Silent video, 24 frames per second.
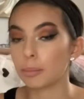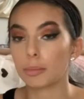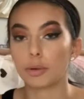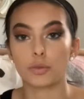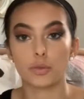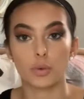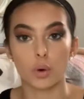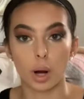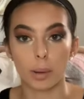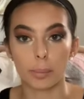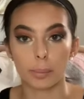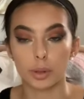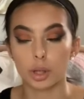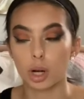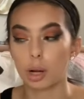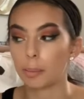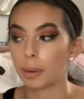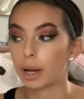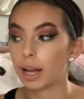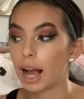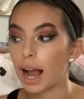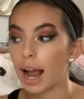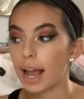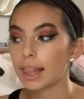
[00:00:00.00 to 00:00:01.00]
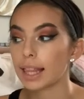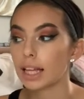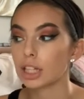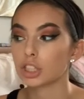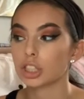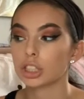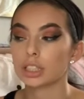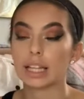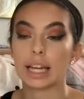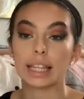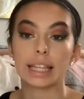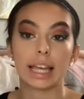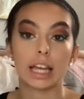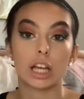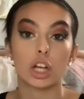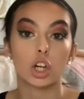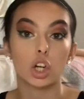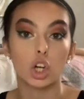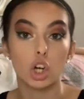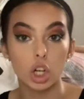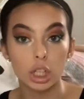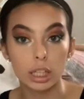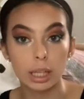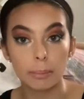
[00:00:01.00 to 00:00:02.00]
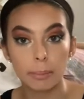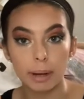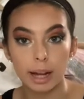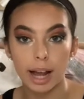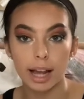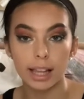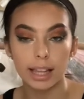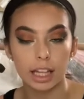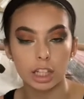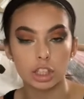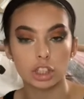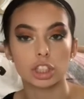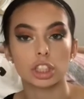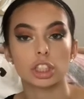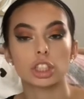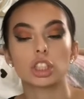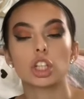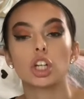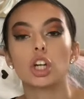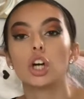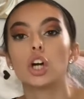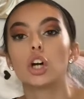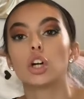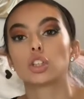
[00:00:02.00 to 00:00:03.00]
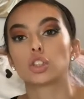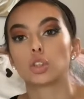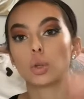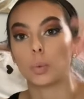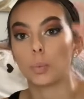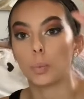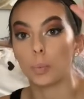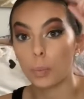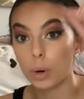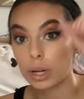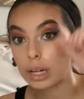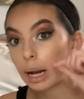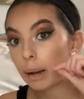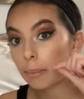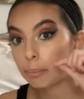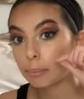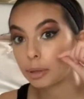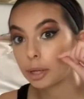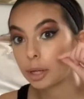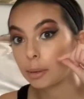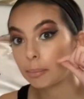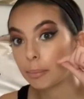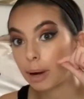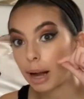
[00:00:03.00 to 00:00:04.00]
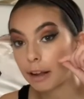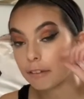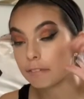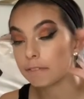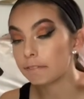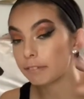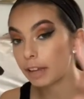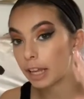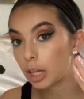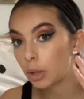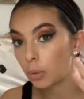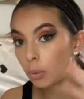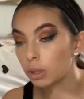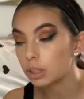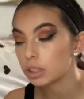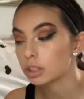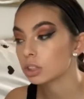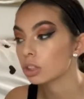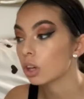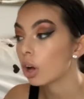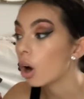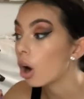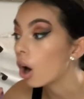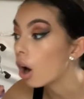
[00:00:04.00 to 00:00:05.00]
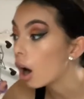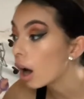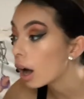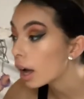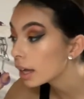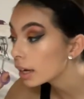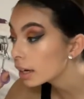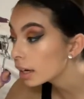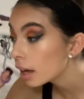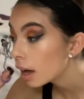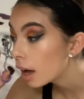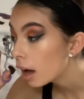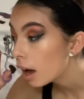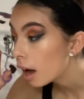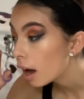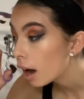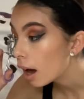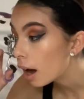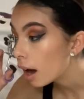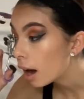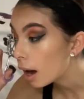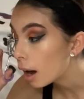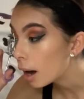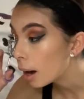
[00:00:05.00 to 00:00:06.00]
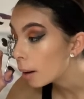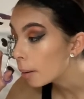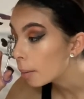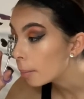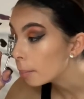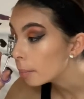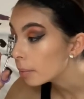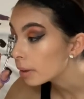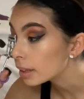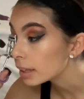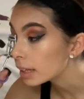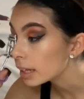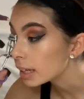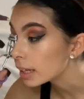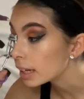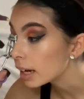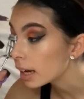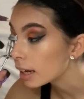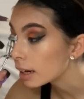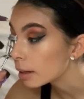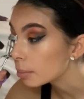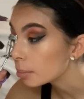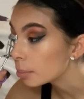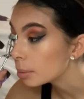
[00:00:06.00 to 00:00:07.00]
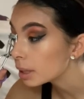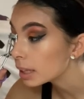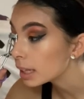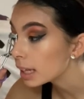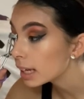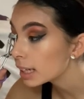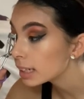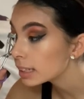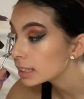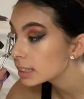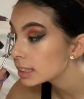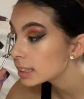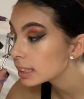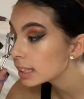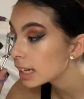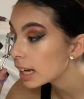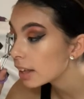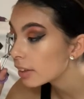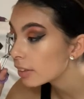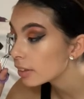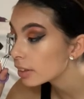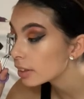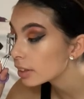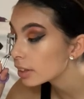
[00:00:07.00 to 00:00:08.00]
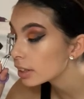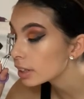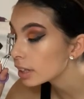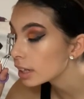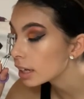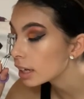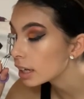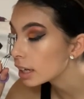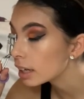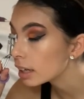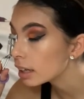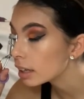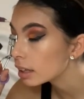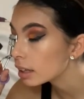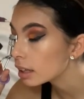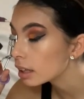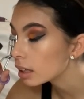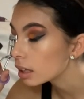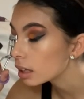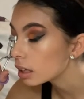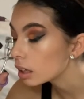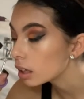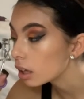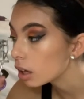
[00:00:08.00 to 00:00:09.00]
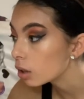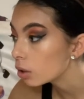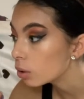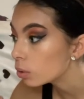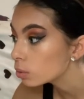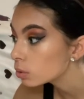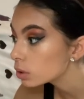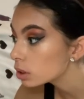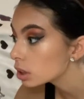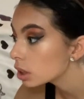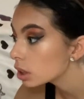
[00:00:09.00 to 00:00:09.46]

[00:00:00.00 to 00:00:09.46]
before I put on my eyelashes, I like curling my eyelashes so when I put my fake ones on, they kind of blend together and they don't